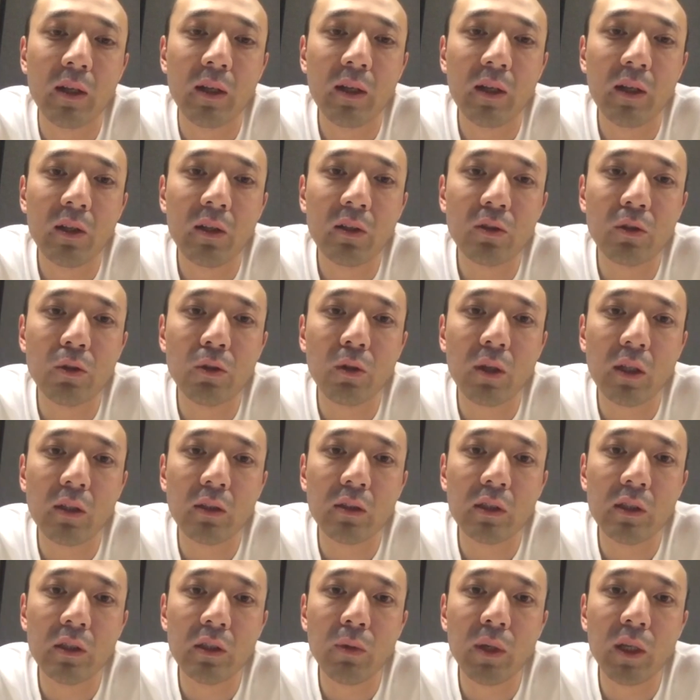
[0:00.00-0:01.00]
So you can
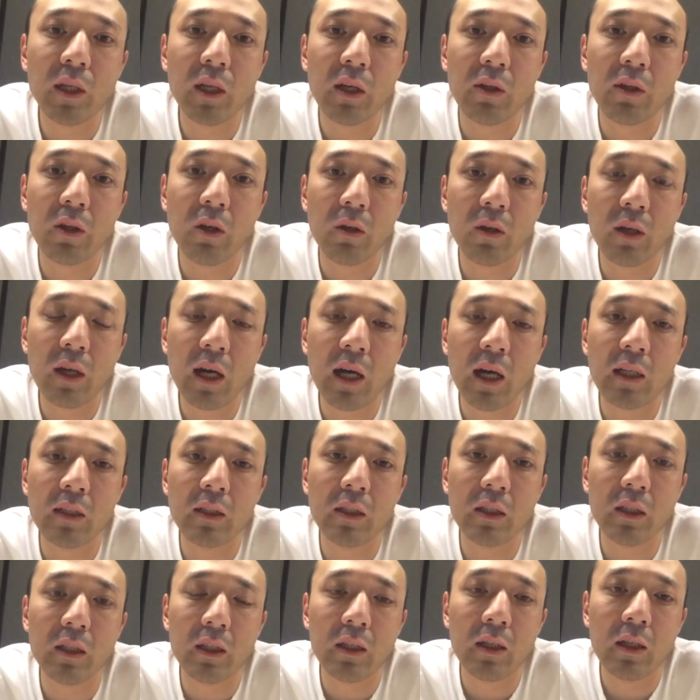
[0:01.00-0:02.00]
see we cannot cut
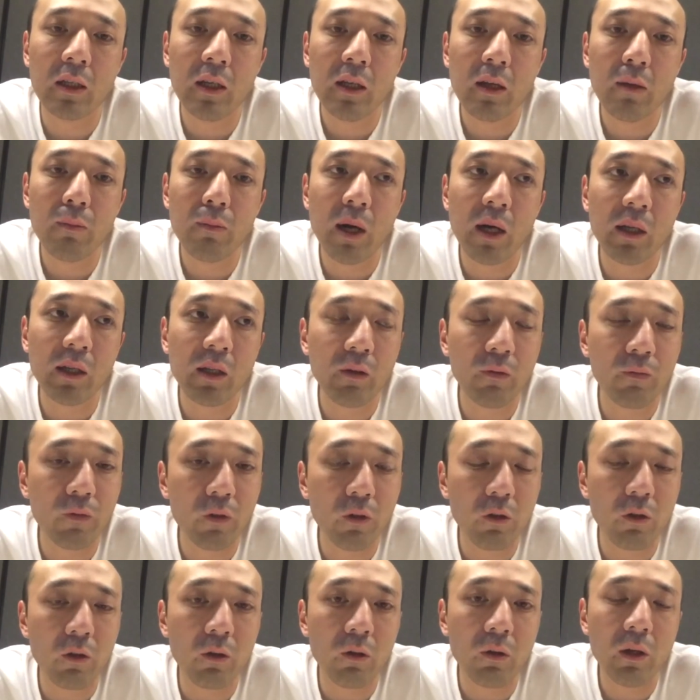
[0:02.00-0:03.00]
the money
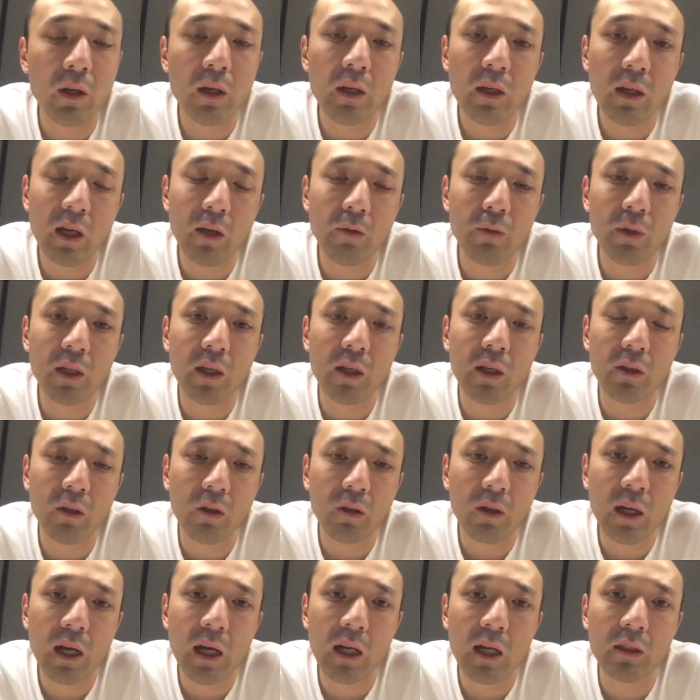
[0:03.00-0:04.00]
flow and we
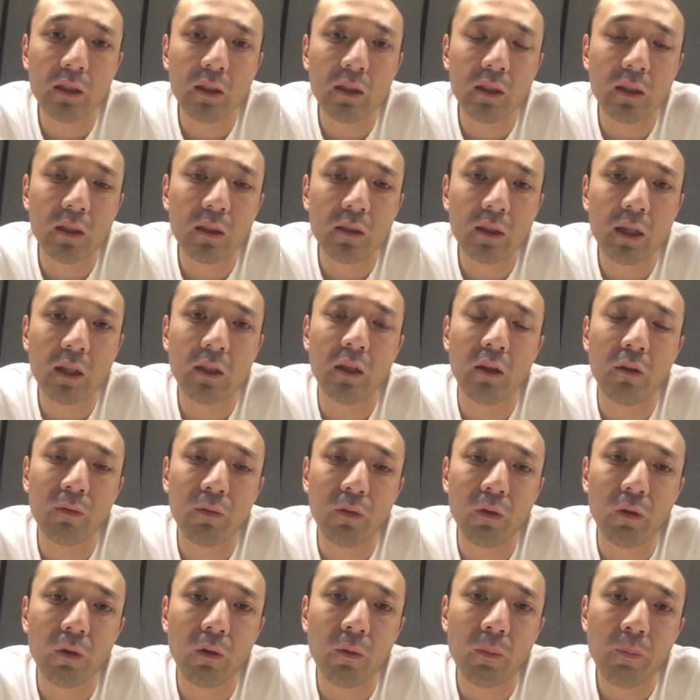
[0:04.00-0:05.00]
cannot cut the data
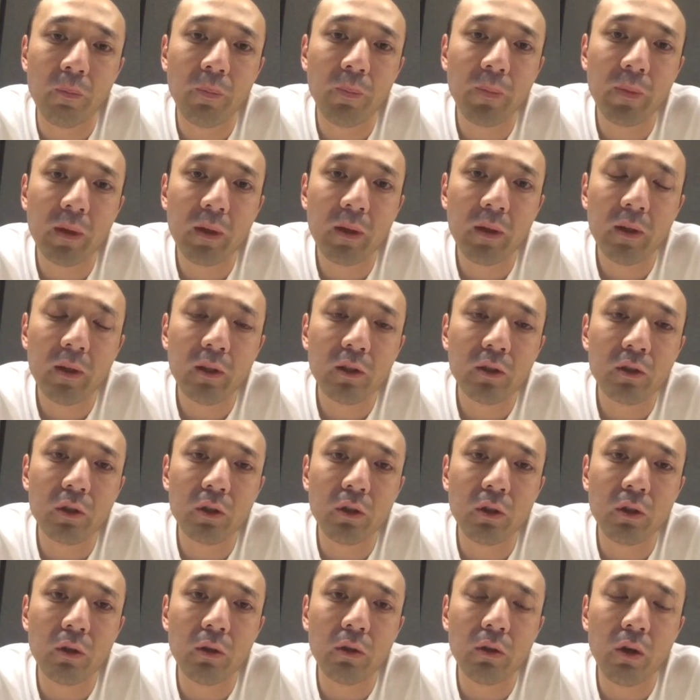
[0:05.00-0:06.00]
flow.
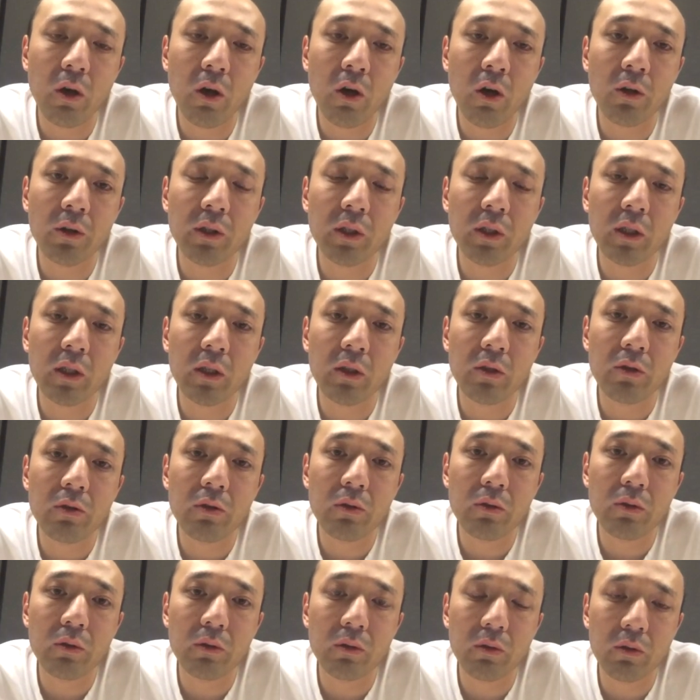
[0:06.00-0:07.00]
So all
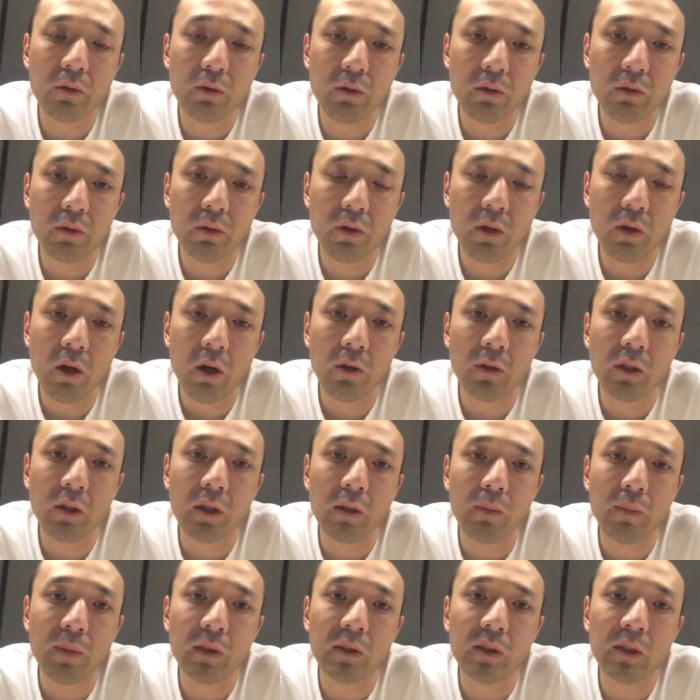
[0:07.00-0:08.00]

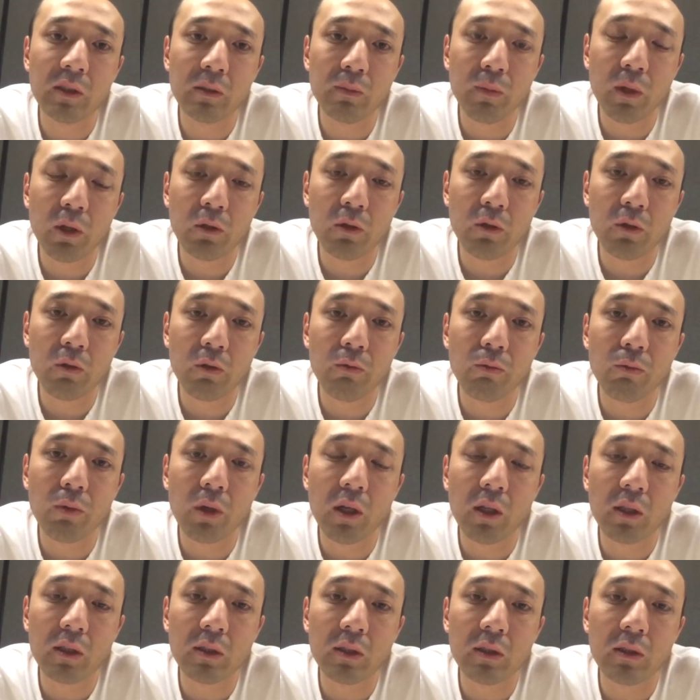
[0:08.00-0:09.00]
the business model
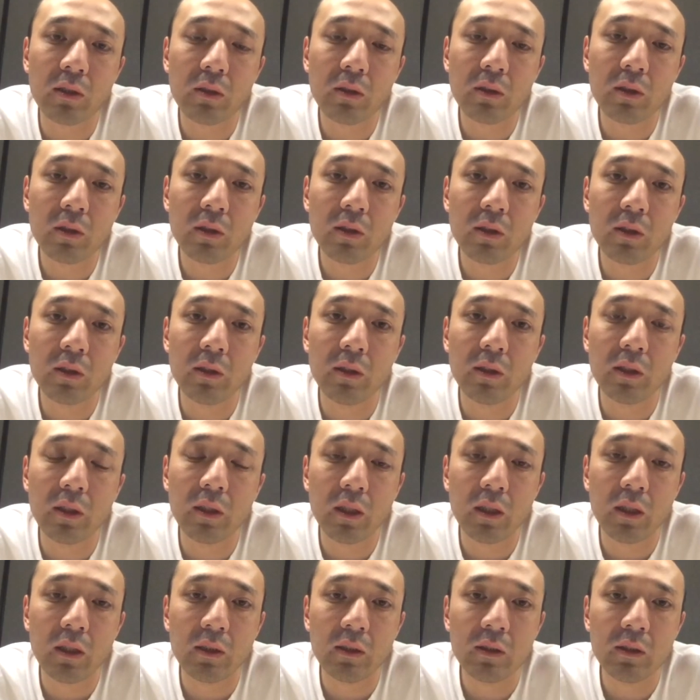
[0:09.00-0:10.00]
works in
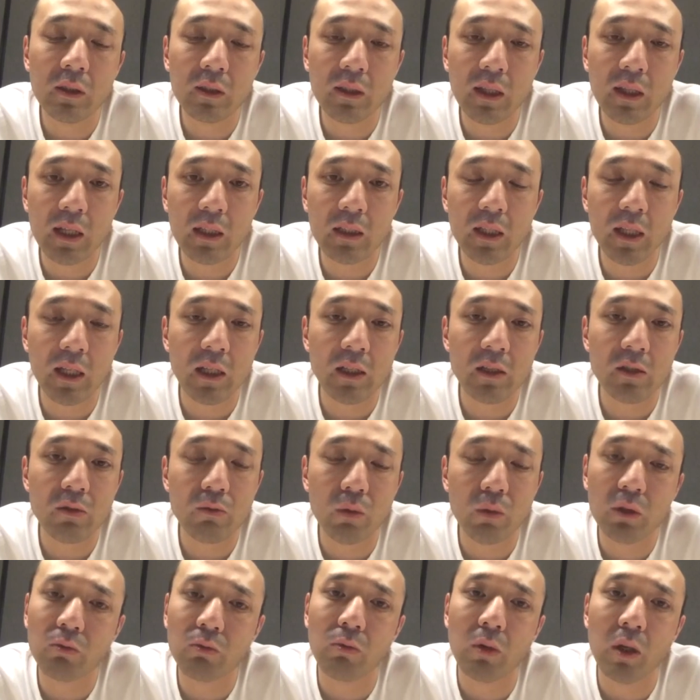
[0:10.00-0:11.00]
the internet age
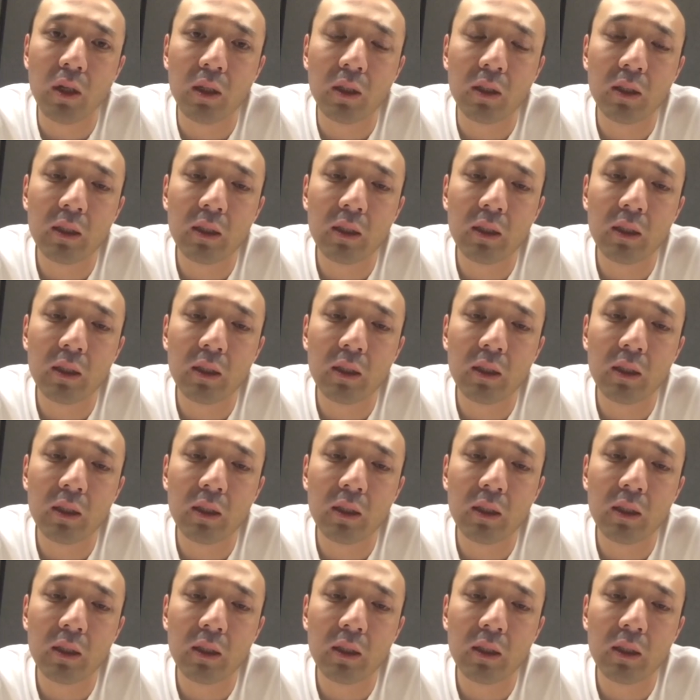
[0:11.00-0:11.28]
won't work